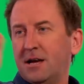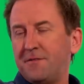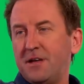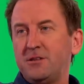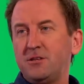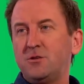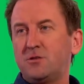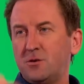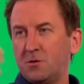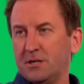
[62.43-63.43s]
and then you
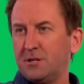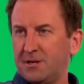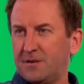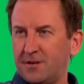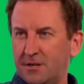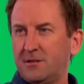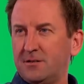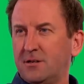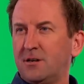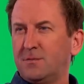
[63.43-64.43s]
do a little bit of a,
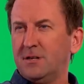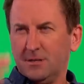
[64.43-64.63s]
you know,